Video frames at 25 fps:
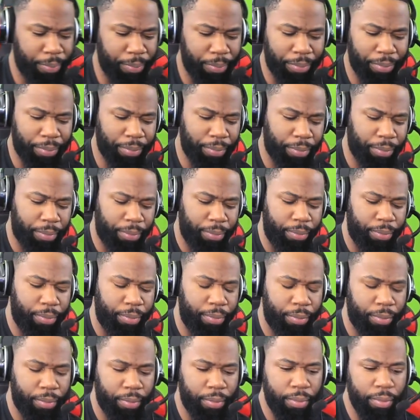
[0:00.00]

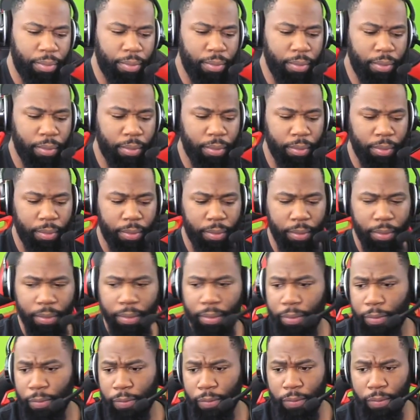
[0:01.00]

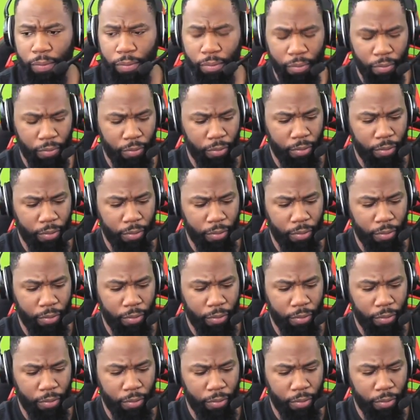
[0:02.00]
(no one is talking)